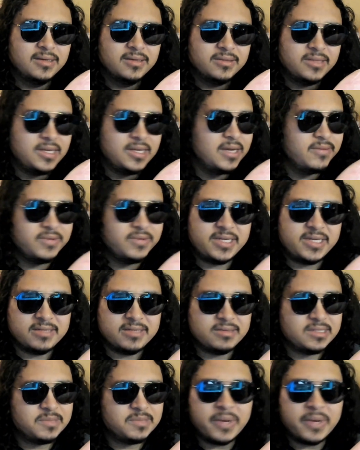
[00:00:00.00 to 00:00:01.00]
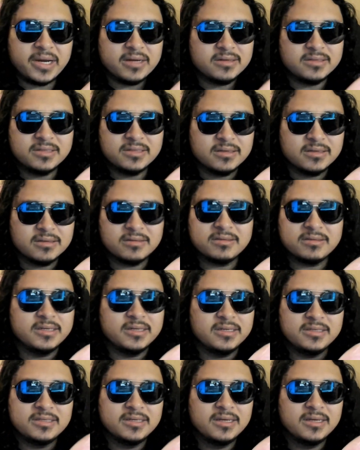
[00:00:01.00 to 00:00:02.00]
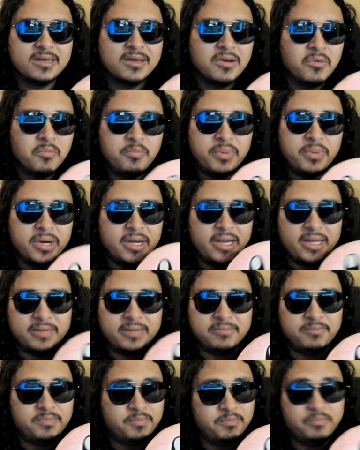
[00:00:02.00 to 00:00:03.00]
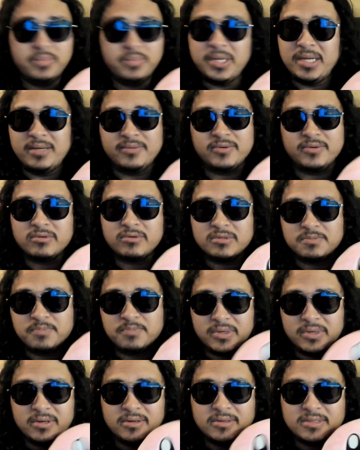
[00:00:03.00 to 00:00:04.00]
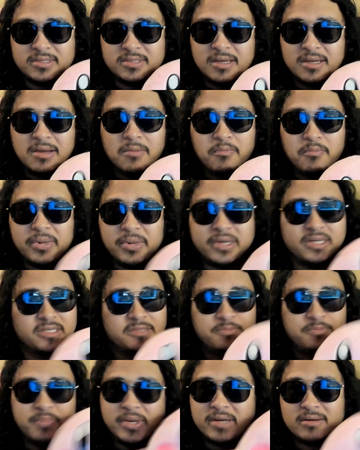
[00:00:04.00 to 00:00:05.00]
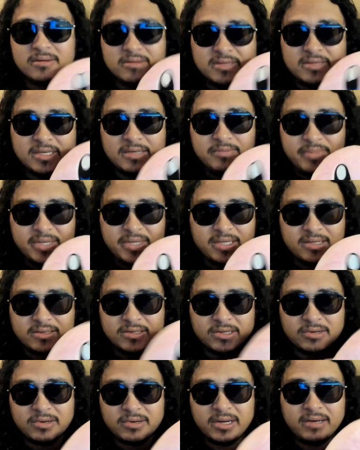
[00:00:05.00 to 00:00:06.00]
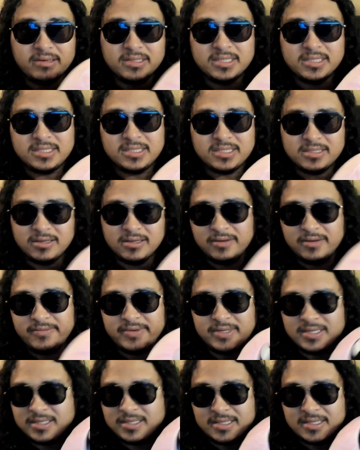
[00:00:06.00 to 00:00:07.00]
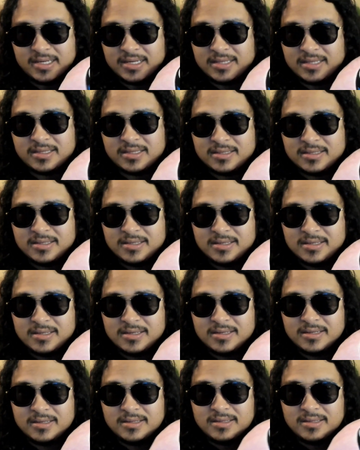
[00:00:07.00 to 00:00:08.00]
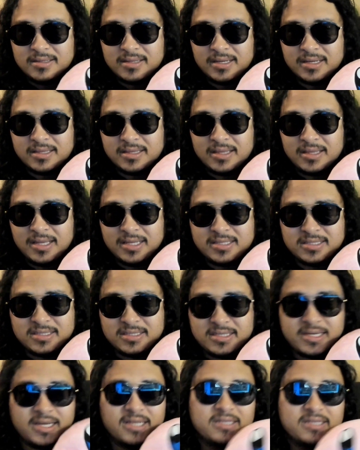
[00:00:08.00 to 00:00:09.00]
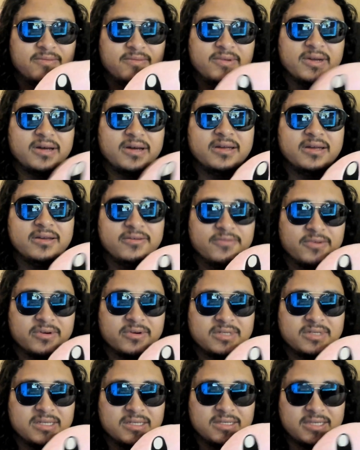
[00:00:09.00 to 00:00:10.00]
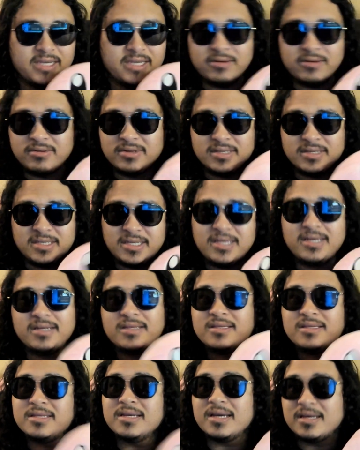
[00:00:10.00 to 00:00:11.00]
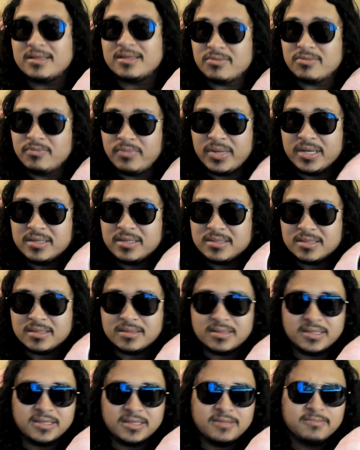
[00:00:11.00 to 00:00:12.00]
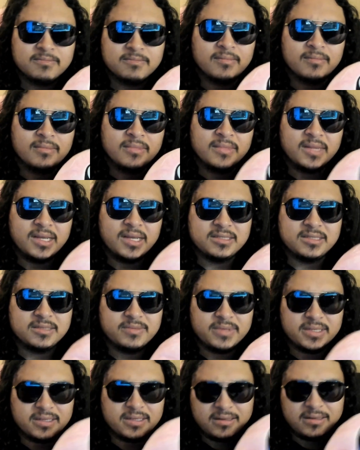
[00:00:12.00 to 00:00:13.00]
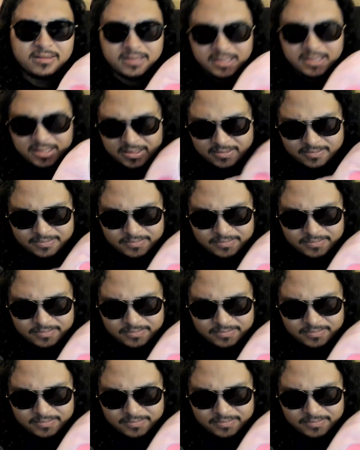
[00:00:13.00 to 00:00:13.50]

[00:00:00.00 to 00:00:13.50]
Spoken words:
they have a chance with spiders and other things, but and of course birds, but it's better than being underground and just starving to death. Like, it's chance of dying versus guaranteed death, basically. And so I'm like, all right,